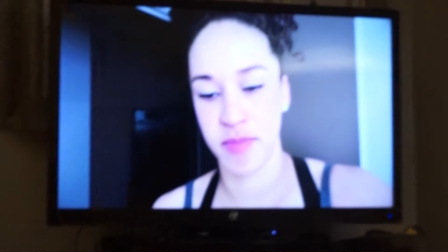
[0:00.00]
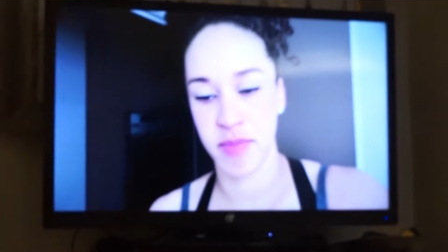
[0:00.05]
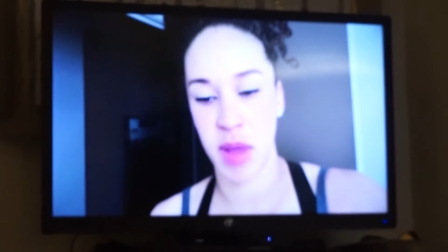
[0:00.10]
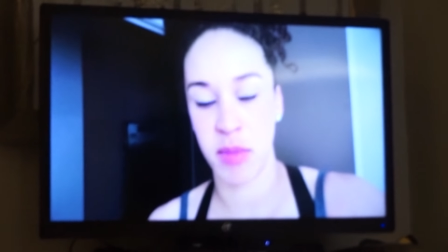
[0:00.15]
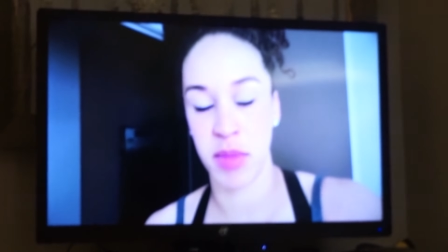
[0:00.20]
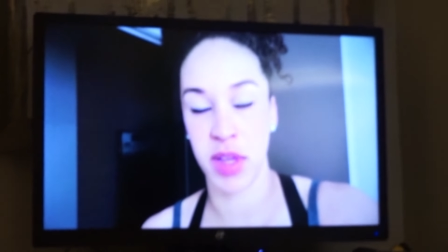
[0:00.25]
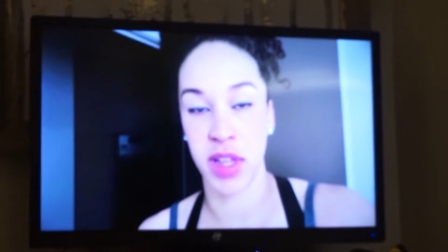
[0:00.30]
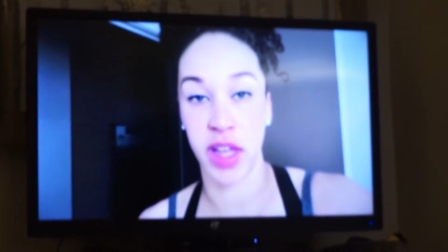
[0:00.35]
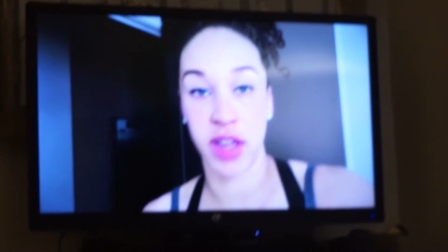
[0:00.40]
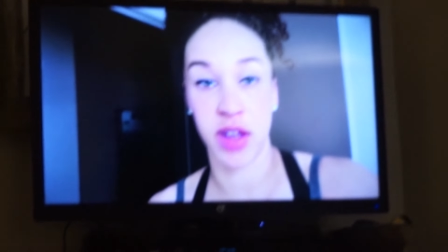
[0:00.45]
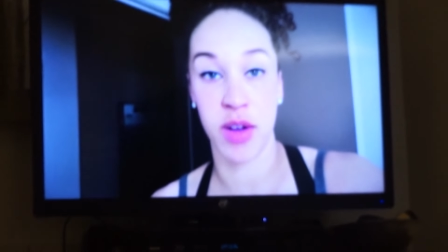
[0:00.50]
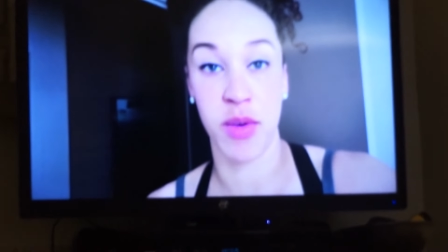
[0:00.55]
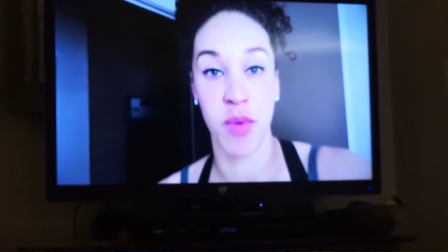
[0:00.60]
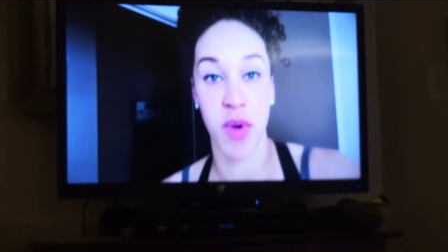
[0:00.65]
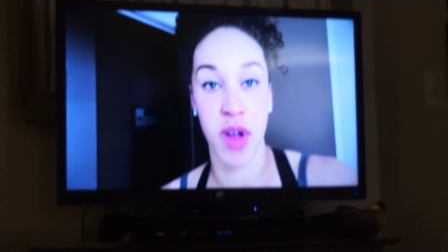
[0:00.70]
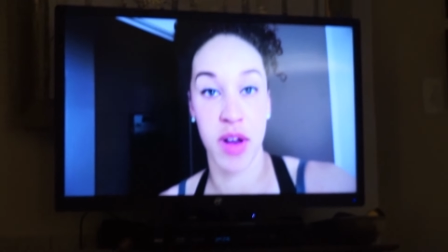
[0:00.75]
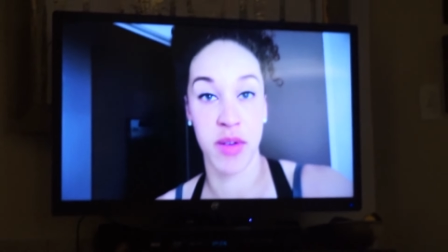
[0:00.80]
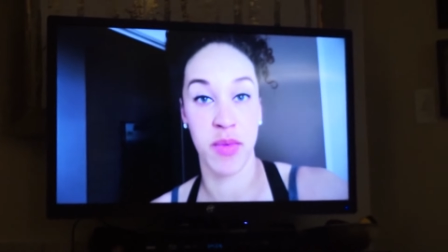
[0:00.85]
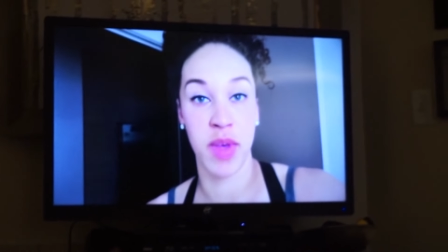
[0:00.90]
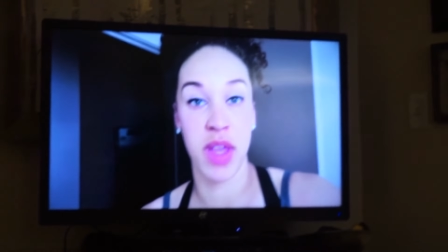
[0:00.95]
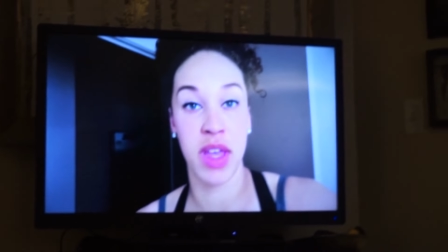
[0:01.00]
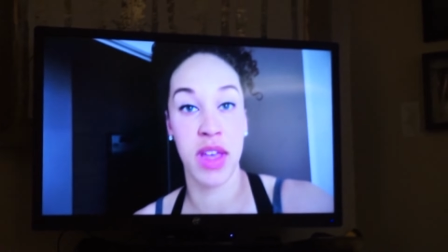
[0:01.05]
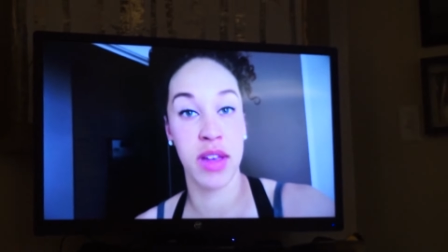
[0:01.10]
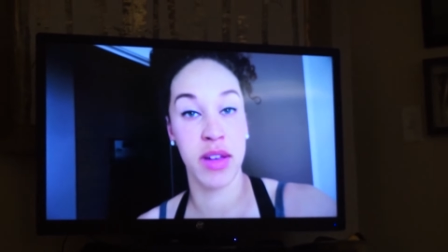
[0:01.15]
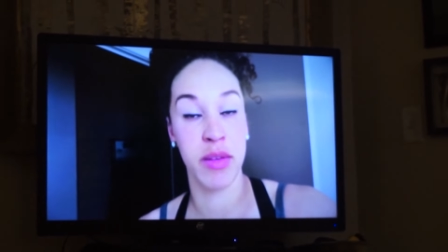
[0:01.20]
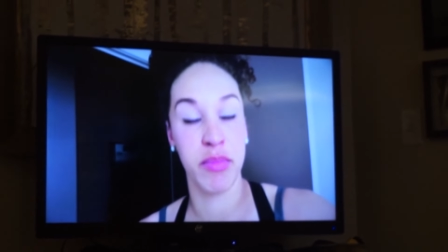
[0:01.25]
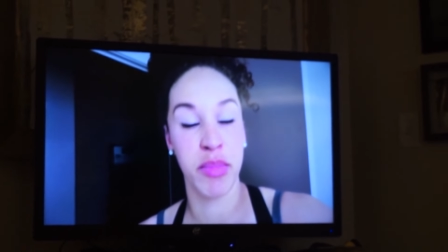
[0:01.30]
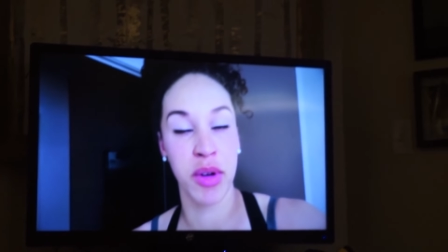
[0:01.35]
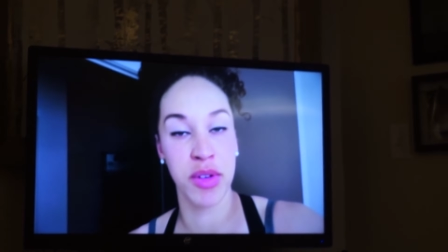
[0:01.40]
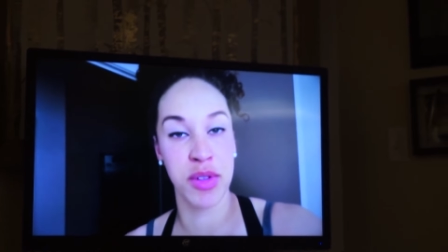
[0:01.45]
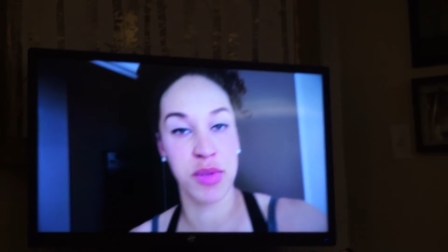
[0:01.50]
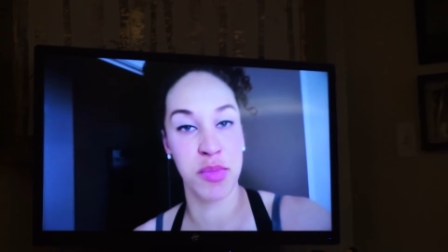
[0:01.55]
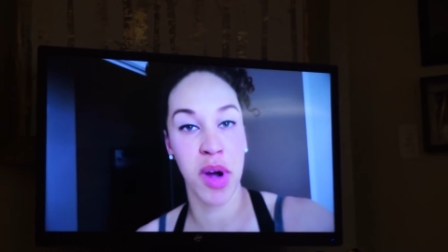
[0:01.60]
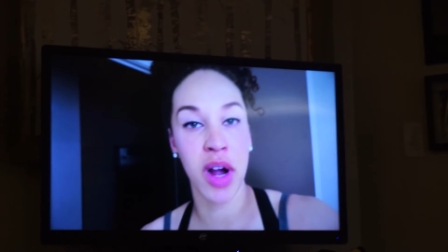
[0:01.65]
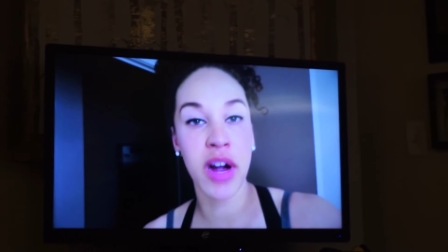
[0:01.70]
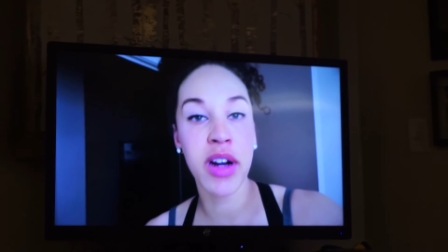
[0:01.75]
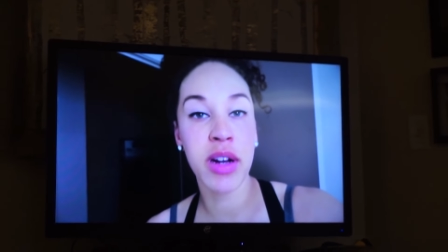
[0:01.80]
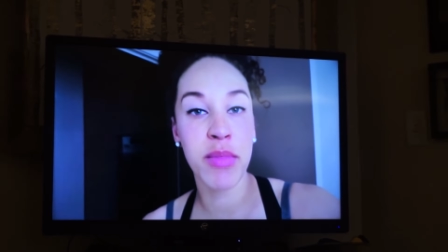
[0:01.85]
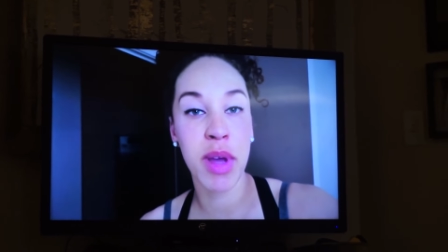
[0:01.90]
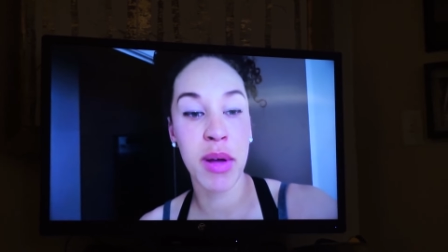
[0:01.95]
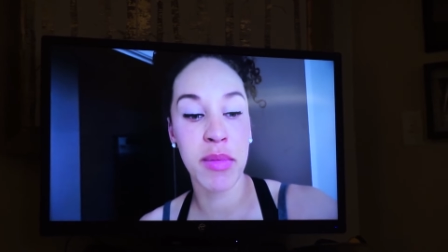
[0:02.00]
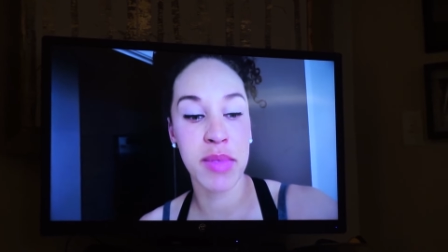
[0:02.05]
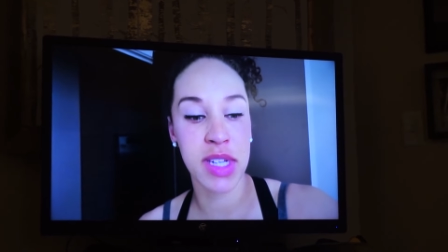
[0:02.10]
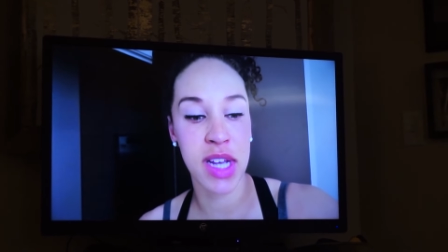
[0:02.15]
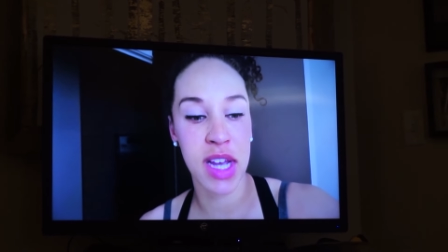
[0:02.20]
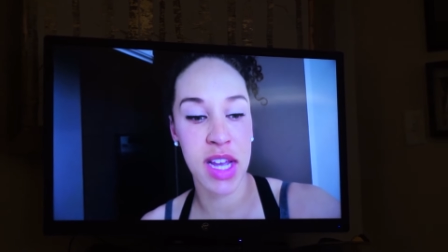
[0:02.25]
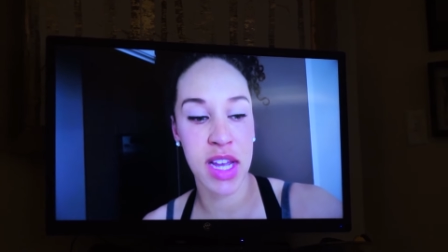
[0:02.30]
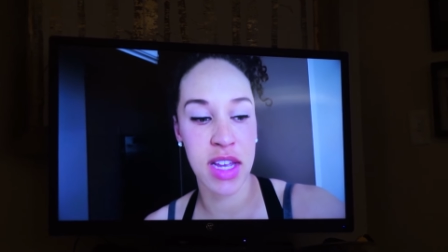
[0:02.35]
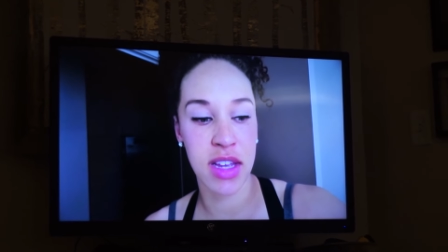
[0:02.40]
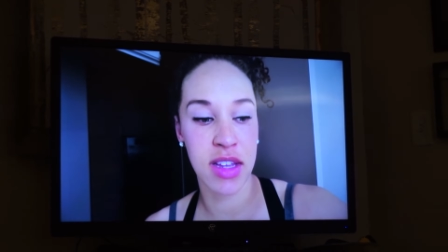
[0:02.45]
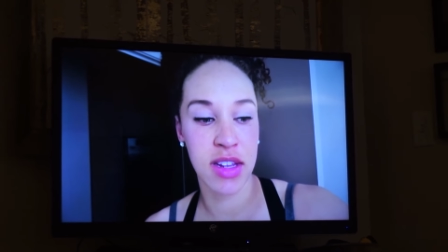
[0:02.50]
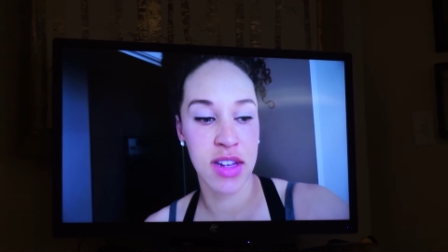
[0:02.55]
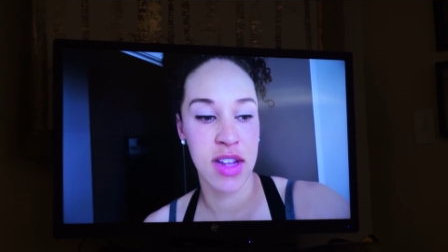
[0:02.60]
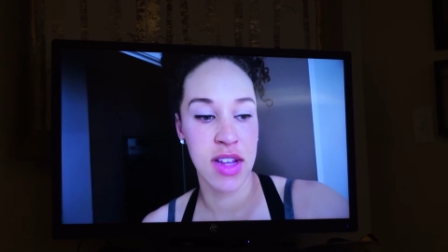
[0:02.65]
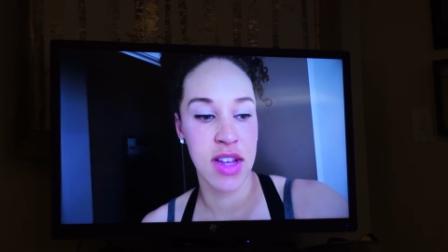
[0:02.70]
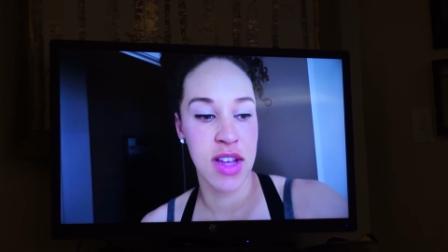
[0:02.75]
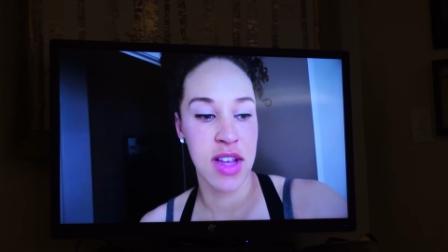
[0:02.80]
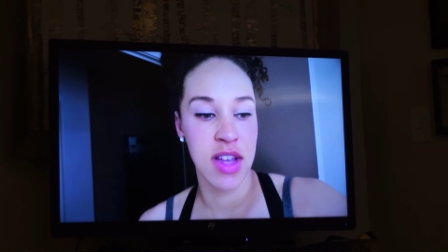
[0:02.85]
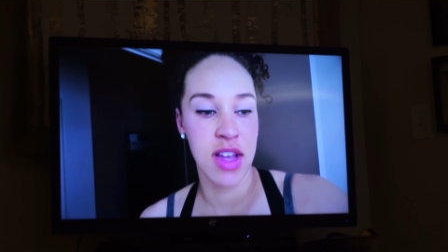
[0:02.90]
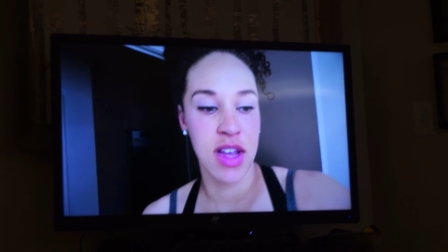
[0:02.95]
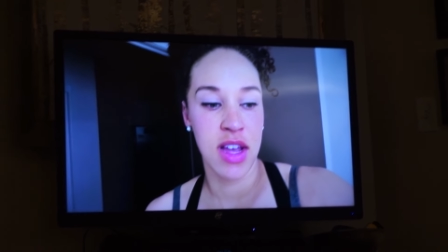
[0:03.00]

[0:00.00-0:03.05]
Are you? I'm, I don't need to yell anymore. Sorry about that.